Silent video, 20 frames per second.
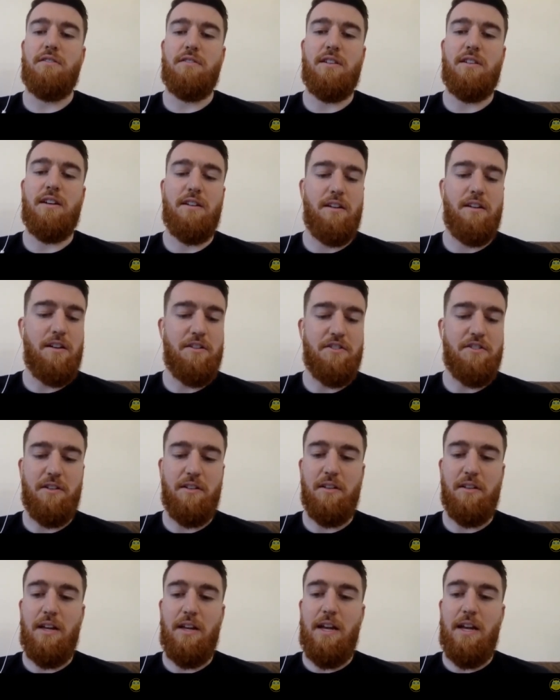
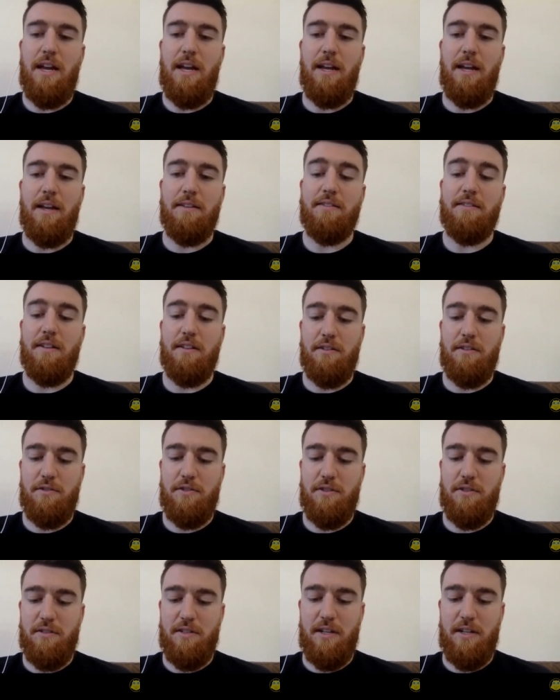technological uh,
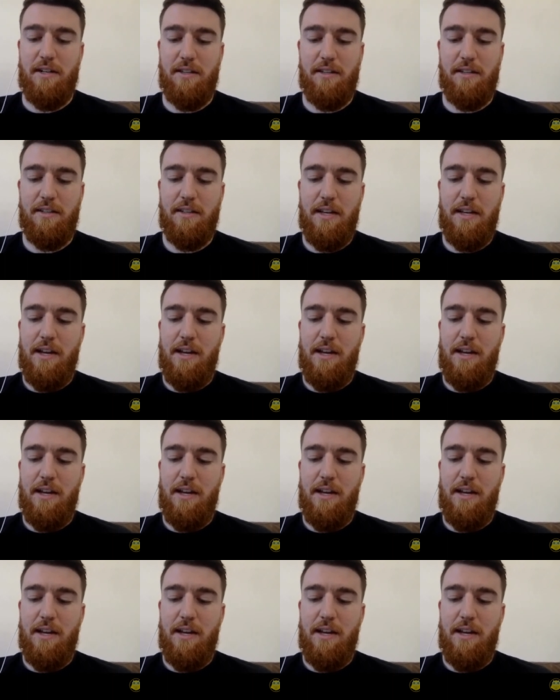solutions. And I think